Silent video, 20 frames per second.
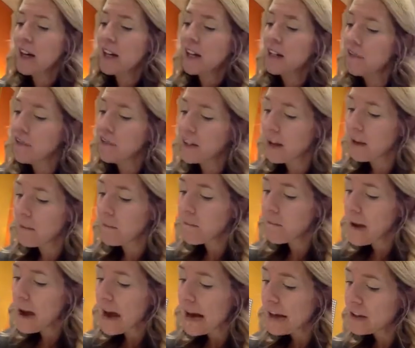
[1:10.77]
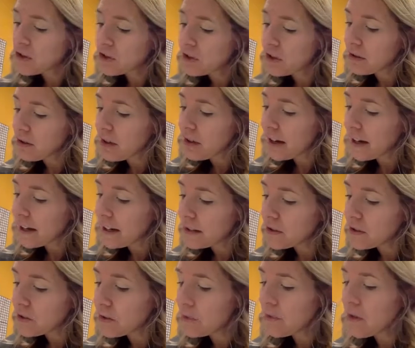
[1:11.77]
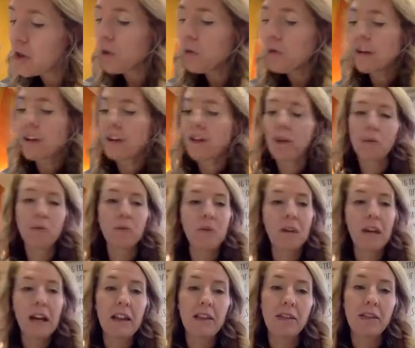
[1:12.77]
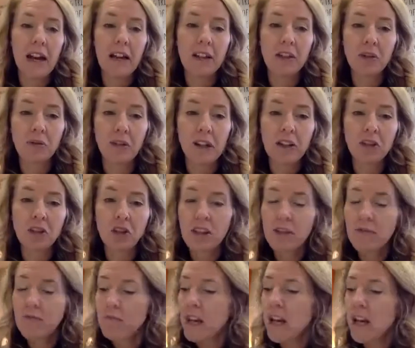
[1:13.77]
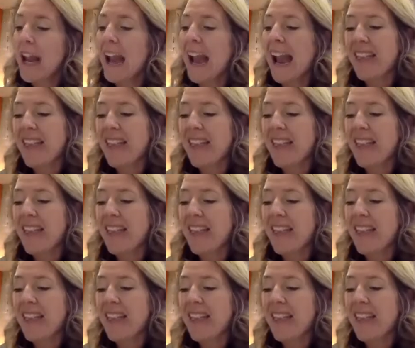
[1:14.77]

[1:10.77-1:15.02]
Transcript: kind of like imagine a line sort of going through it in that direction.